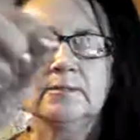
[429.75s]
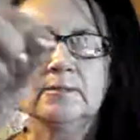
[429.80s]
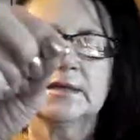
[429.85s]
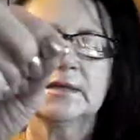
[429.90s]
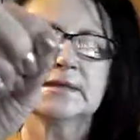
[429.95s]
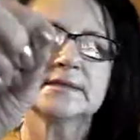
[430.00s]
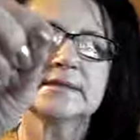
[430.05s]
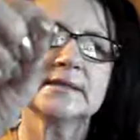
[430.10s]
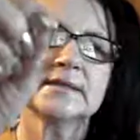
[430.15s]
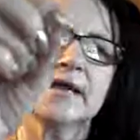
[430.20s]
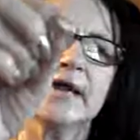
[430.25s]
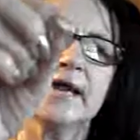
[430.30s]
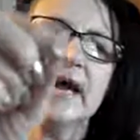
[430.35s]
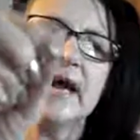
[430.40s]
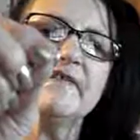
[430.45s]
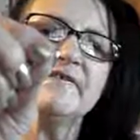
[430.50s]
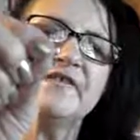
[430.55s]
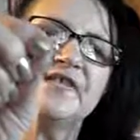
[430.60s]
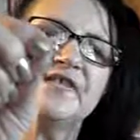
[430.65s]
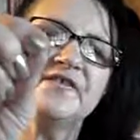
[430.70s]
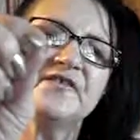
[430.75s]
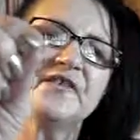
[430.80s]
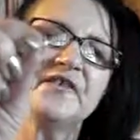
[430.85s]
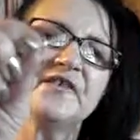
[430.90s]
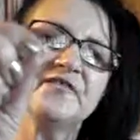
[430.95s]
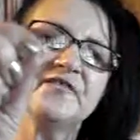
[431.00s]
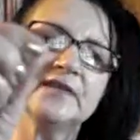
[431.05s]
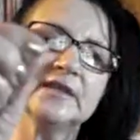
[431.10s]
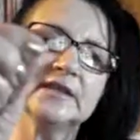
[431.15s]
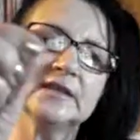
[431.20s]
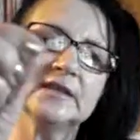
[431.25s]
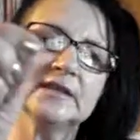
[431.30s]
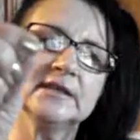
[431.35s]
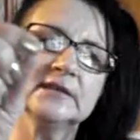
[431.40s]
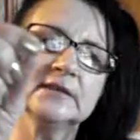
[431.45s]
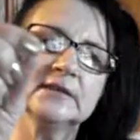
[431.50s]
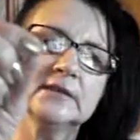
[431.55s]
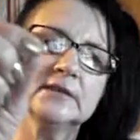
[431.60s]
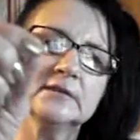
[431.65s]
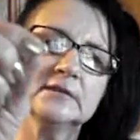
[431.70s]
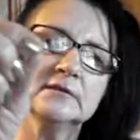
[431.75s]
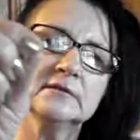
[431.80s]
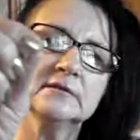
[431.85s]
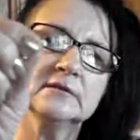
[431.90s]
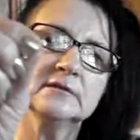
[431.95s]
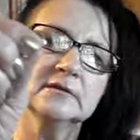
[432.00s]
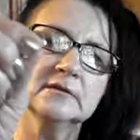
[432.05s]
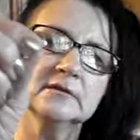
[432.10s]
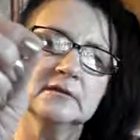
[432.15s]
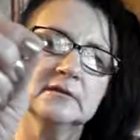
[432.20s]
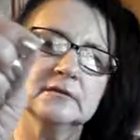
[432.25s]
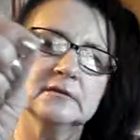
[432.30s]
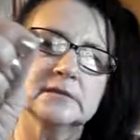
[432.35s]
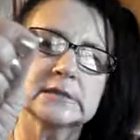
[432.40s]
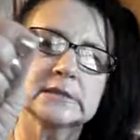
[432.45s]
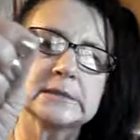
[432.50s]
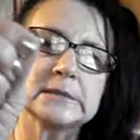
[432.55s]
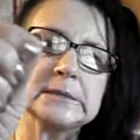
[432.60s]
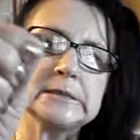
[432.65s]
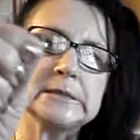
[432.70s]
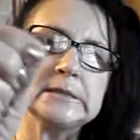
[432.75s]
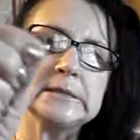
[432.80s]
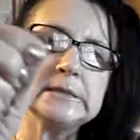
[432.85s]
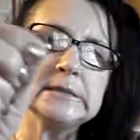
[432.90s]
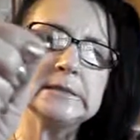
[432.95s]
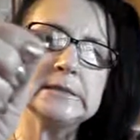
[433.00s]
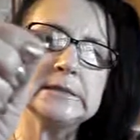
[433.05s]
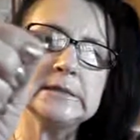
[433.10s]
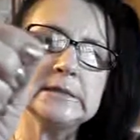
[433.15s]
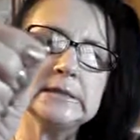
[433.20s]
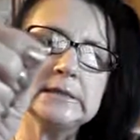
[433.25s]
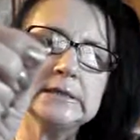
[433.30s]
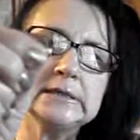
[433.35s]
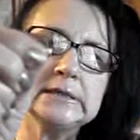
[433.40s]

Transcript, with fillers: plus half of 15. Pushy.